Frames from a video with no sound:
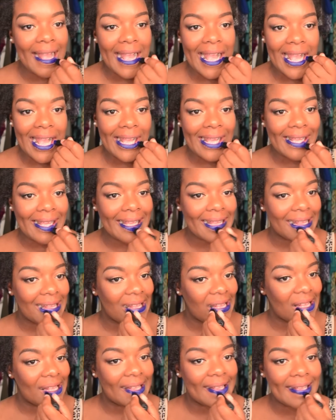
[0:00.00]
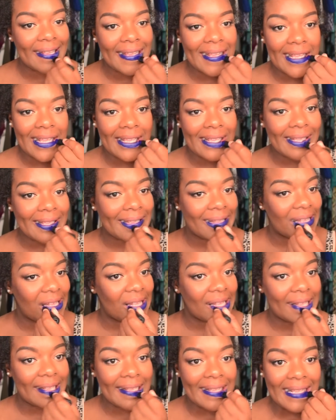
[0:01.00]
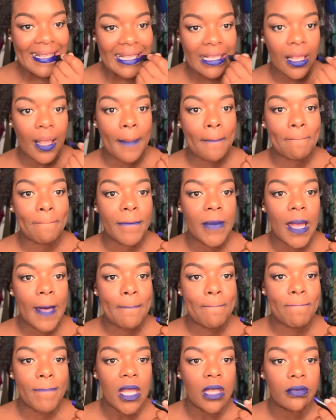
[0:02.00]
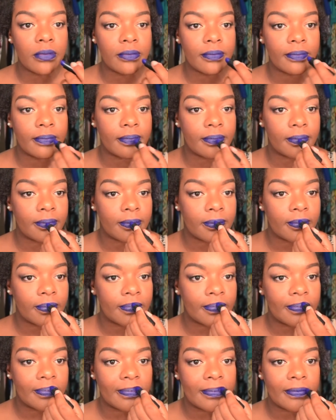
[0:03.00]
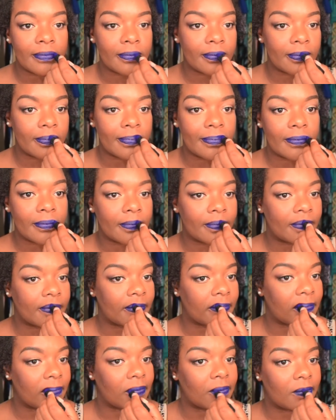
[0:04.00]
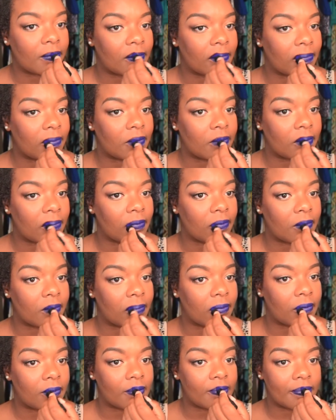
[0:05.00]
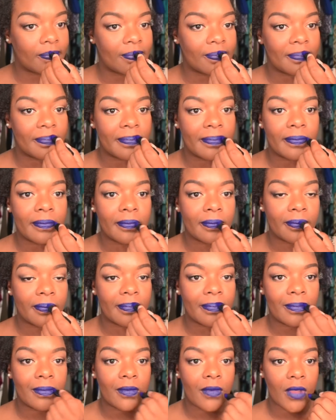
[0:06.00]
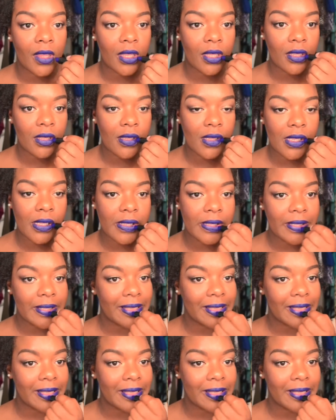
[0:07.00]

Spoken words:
Nobody speaks.